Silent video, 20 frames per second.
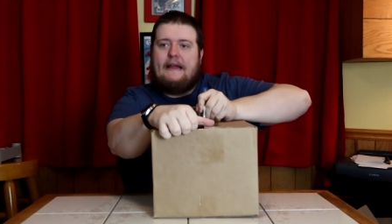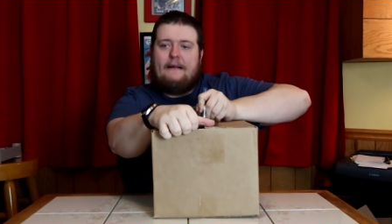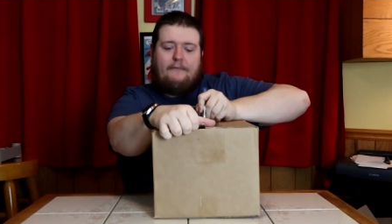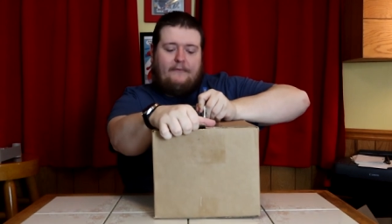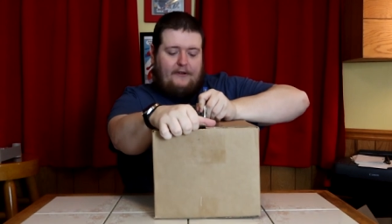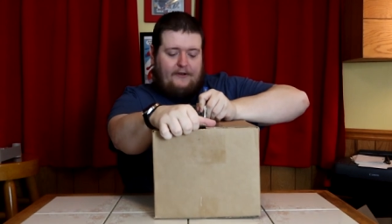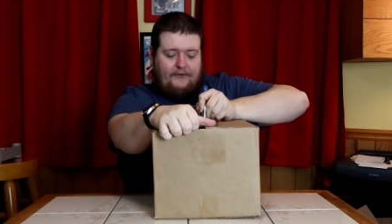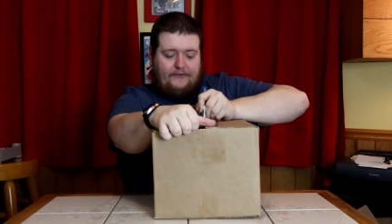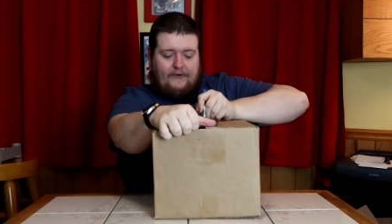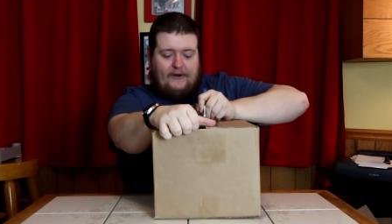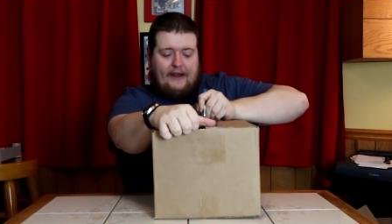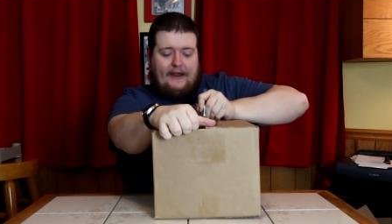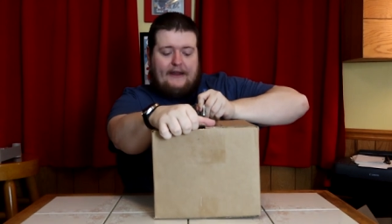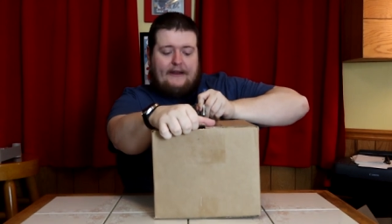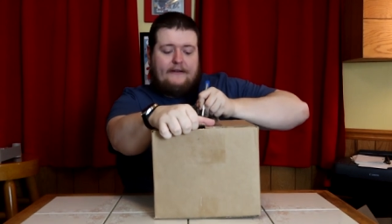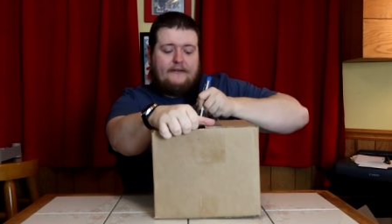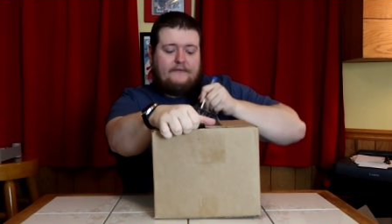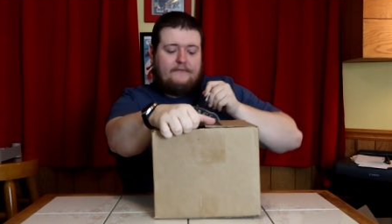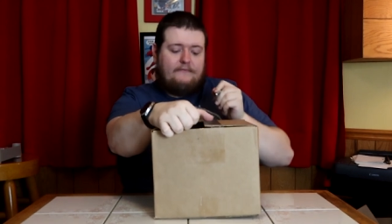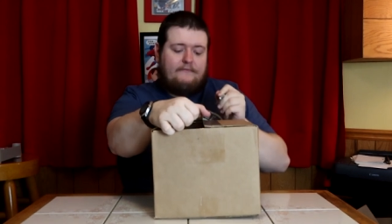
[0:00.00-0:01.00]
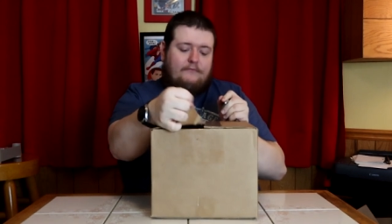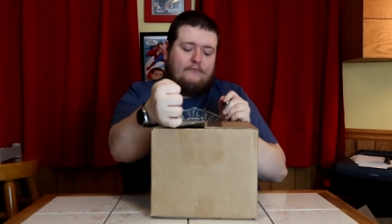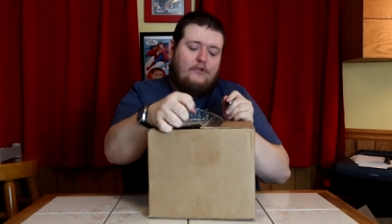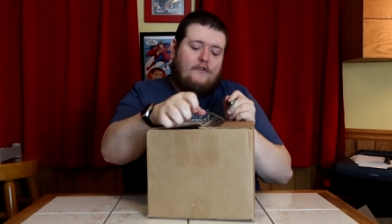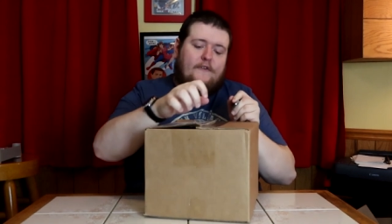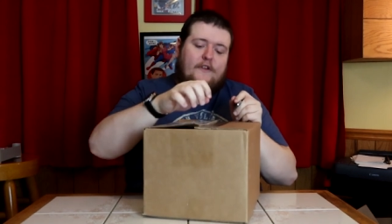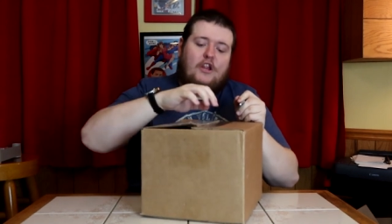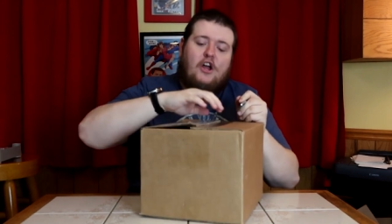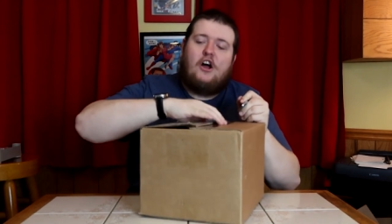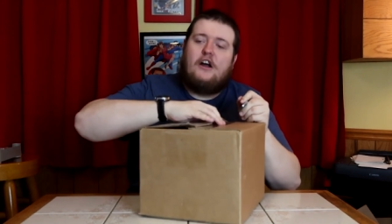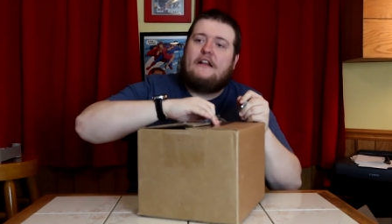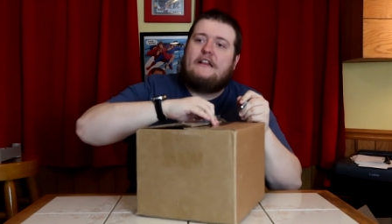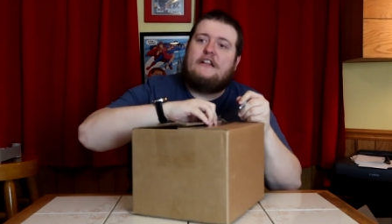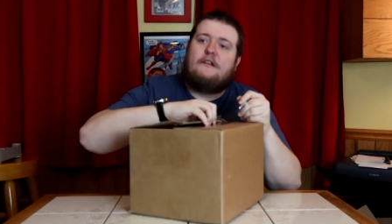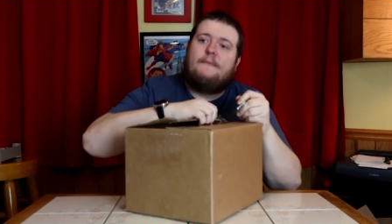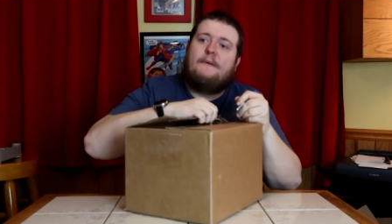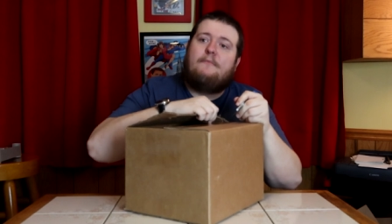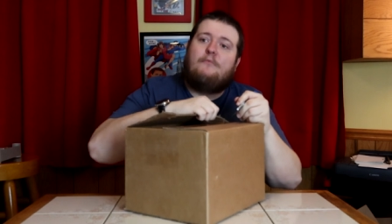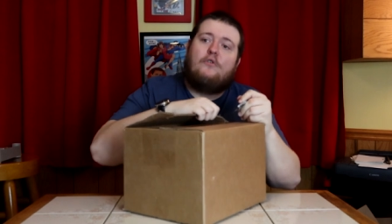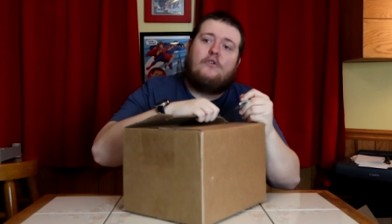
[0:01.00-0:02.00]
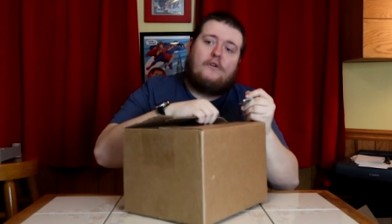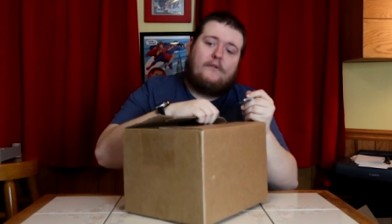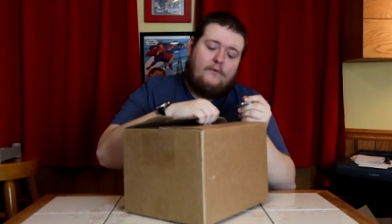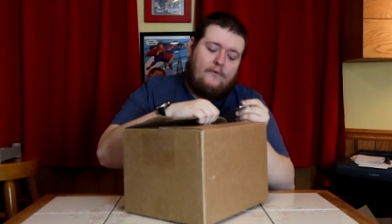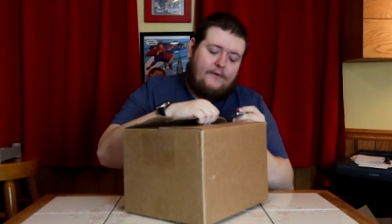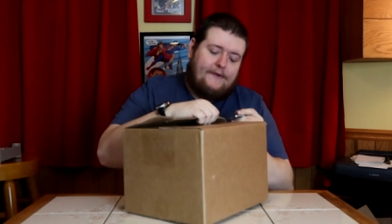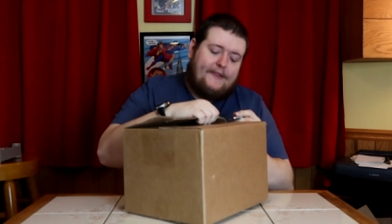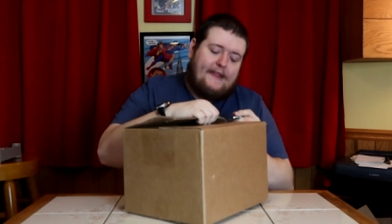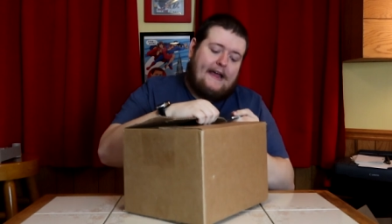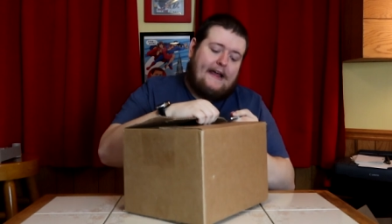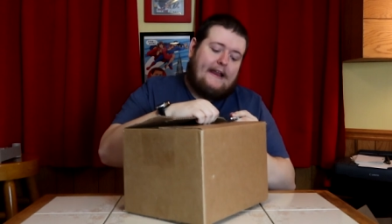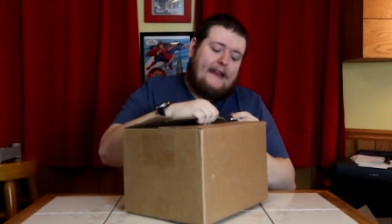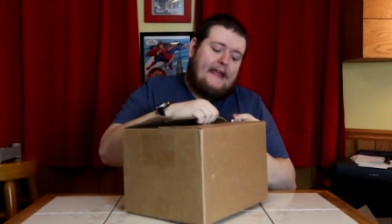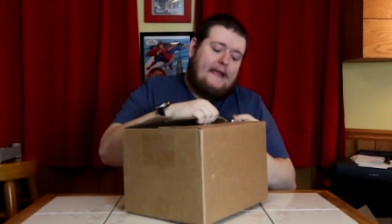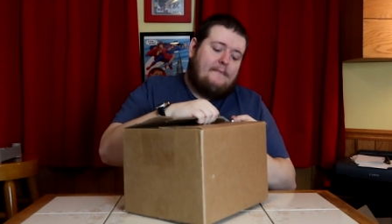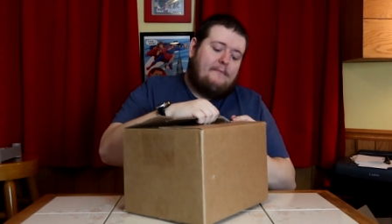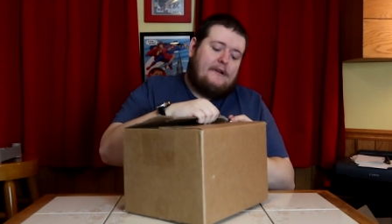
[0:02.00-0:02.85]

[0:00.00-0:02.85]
I'm going to try and move along a little bit more with that.